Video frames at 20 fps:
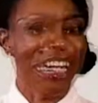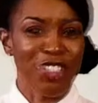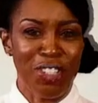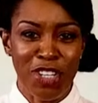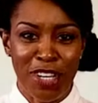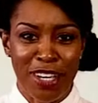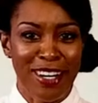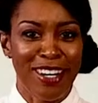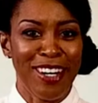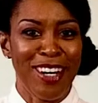and
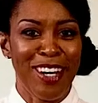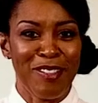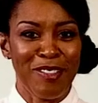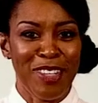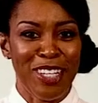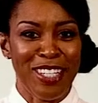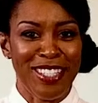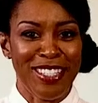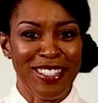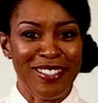you're gonna
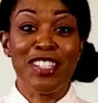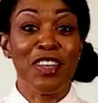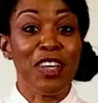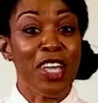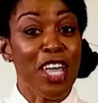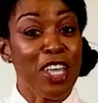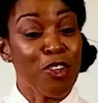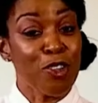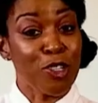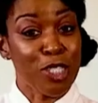love it. So
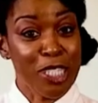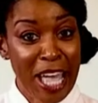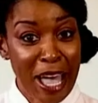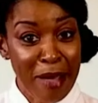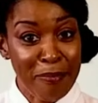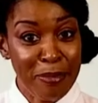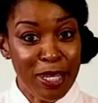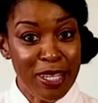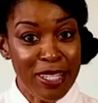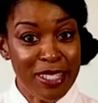get your
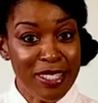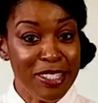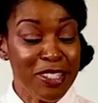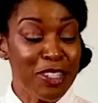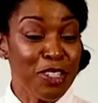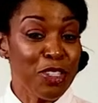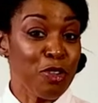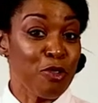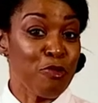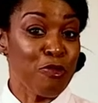
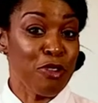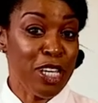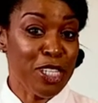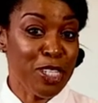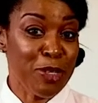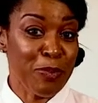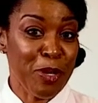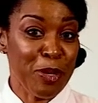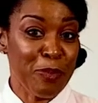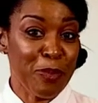tablets, your
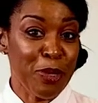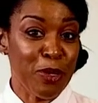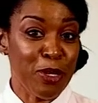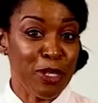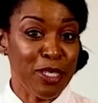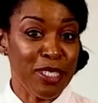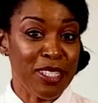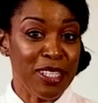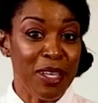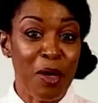recipe
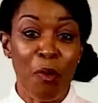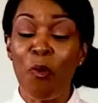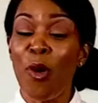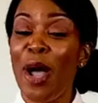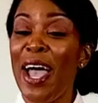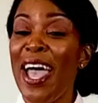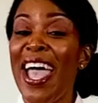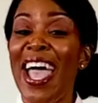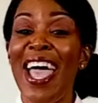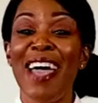books,
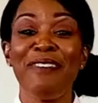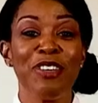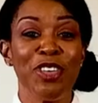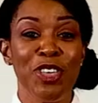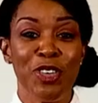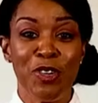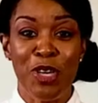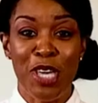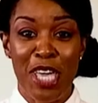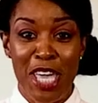wherever
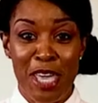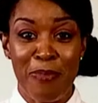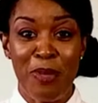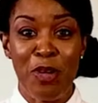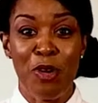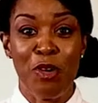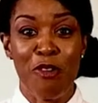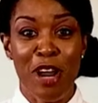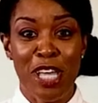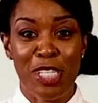you
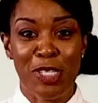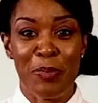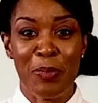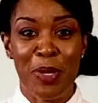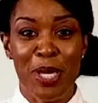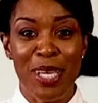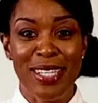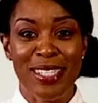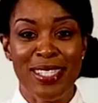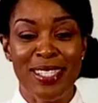keep your
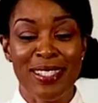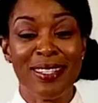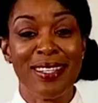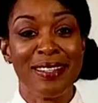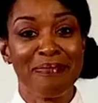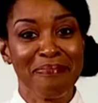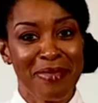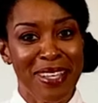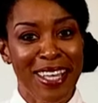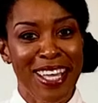recipes,
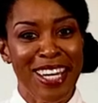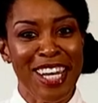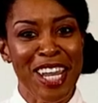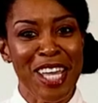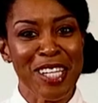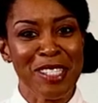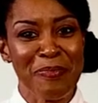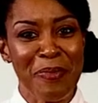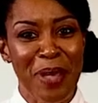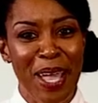and let's